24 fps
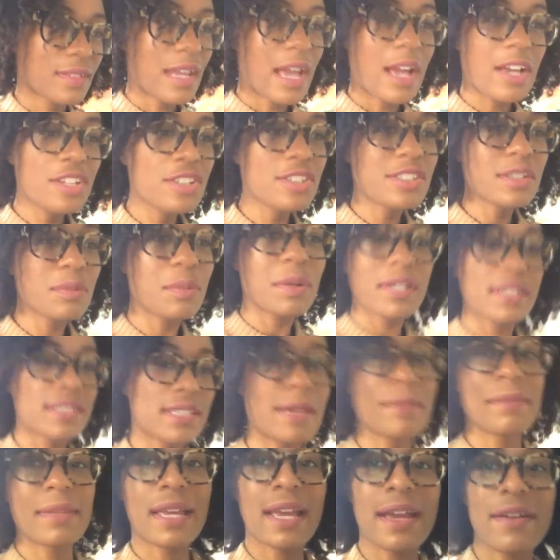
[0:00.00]
I usually wear the
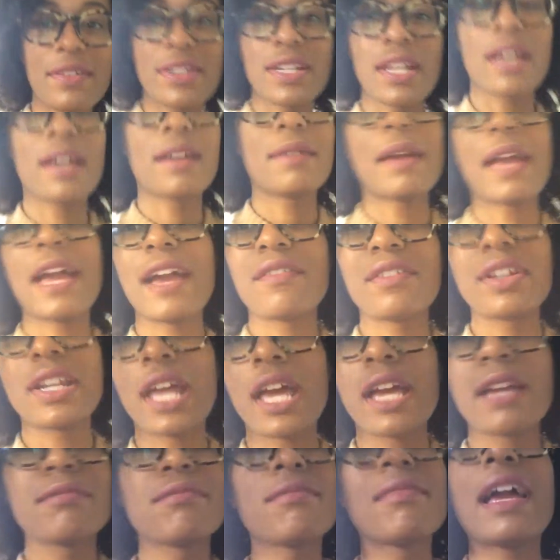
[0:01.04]
same thing every time, every
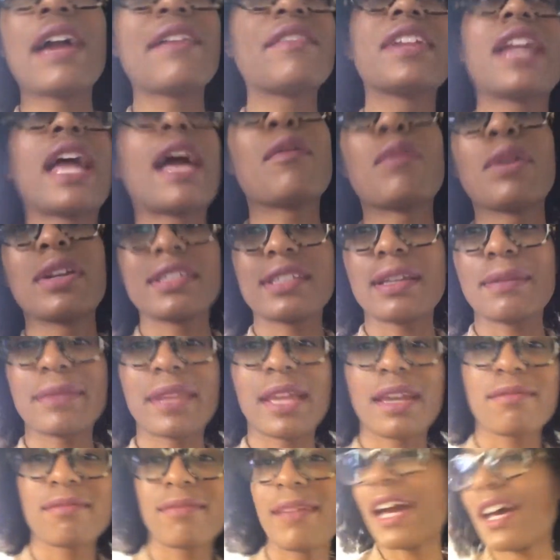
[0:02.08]
day. Every day I wear the same
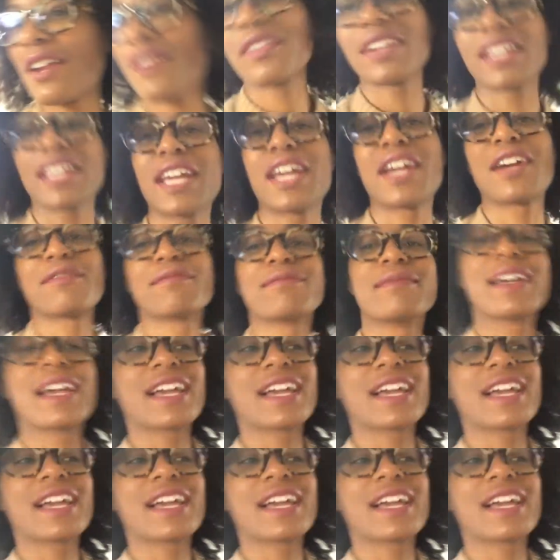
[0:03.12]
thing. I don't really care.